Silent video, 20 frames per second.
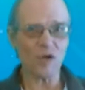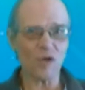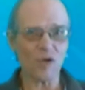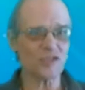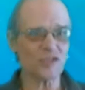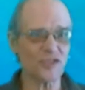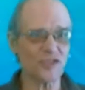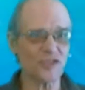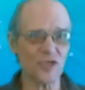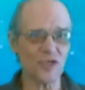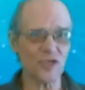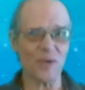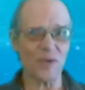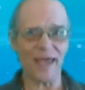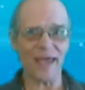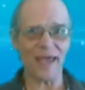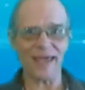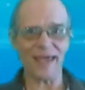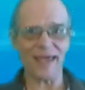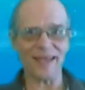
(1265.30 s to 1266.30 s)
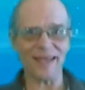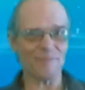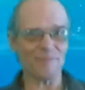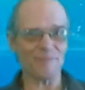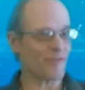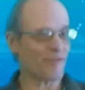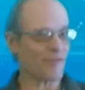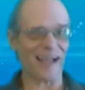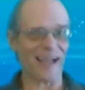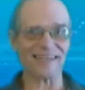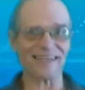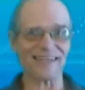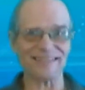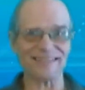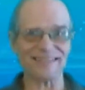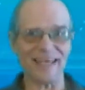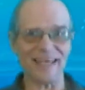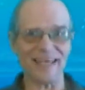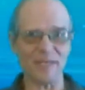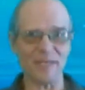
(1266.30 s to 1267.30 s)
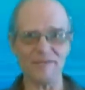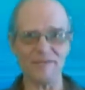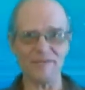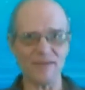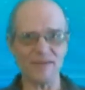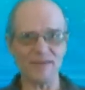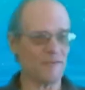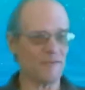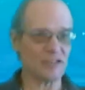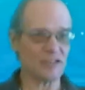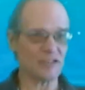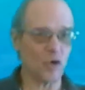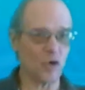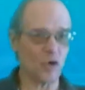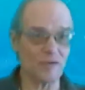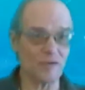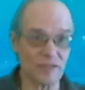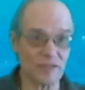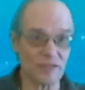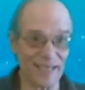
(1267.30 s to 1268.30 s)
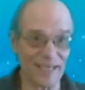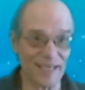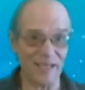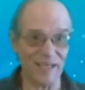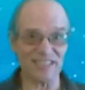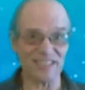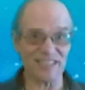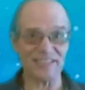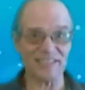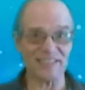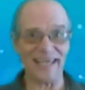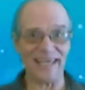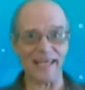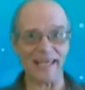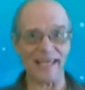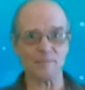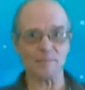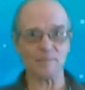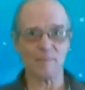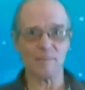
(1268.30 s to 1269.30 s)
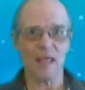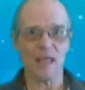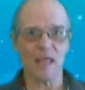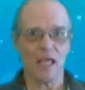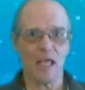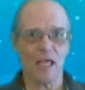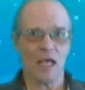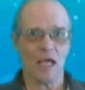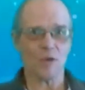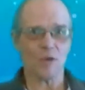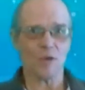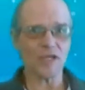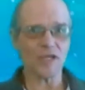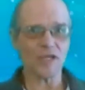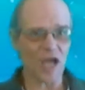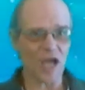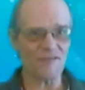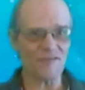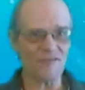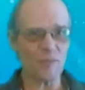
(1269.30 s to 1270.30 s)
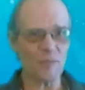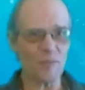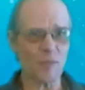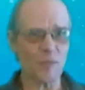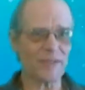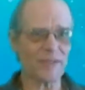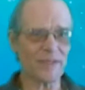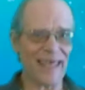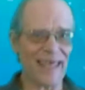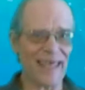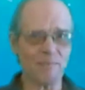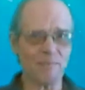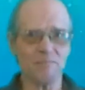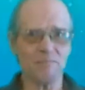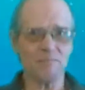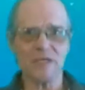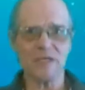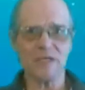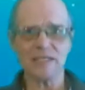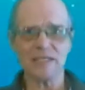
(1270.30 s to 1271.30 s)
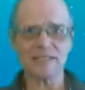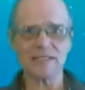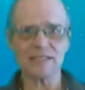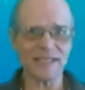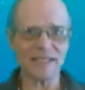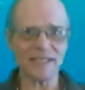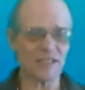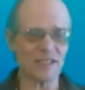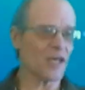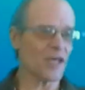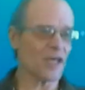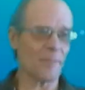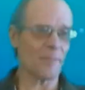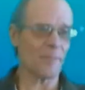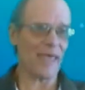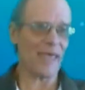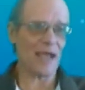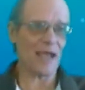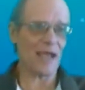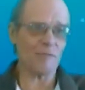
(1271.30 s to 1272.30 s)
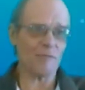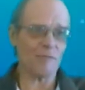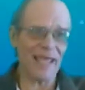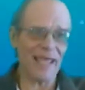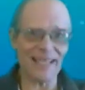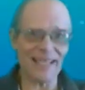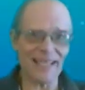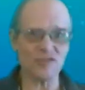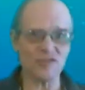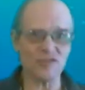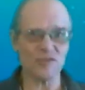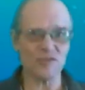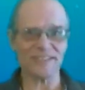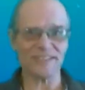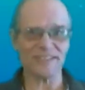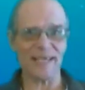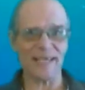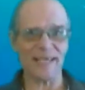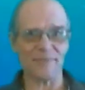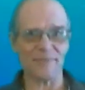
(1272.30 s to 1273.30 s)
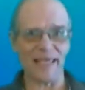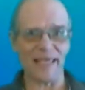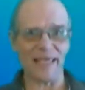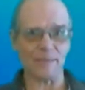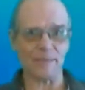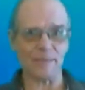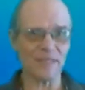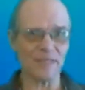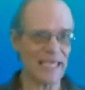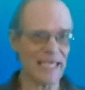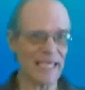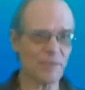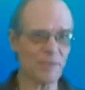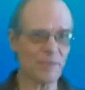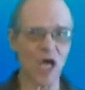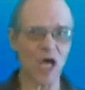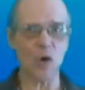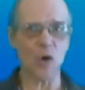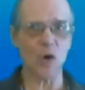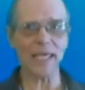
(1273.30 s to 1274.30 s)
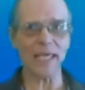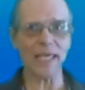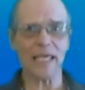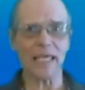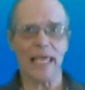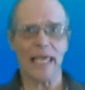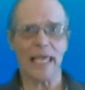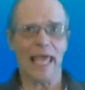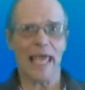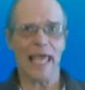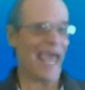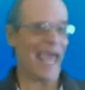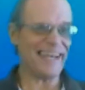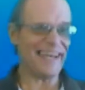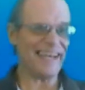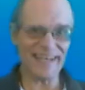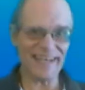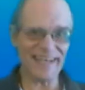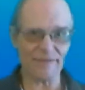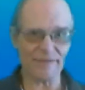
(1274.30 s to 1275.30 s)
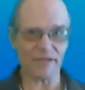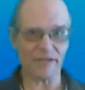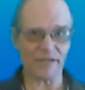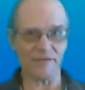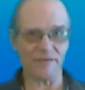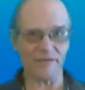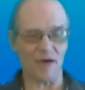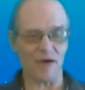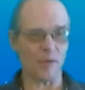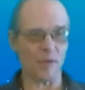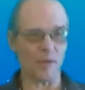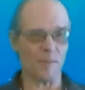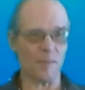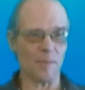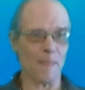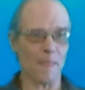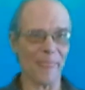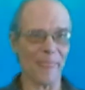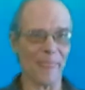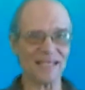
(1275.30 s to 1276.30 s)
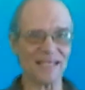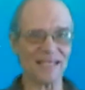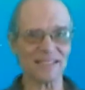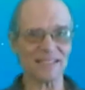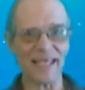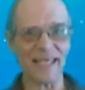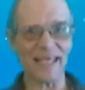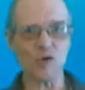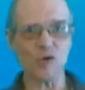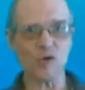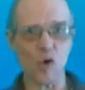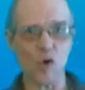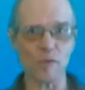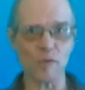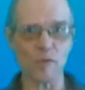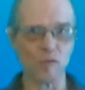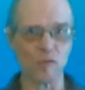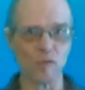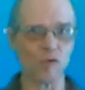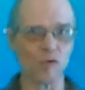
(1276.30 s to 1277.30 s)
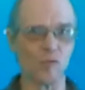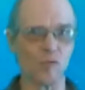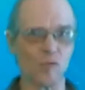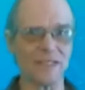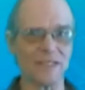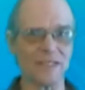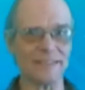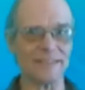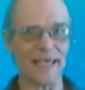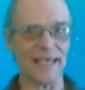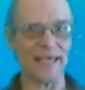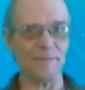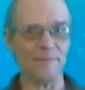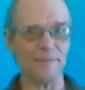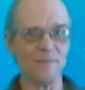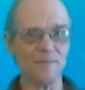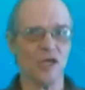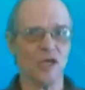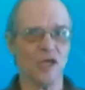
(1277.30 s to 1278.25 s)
one or two and practice them, even if it's only for 10 minutes a day. When you're comfortable with them, select another pair and do the same thing. Keep going and never give up. As the late Corey Rudl once said,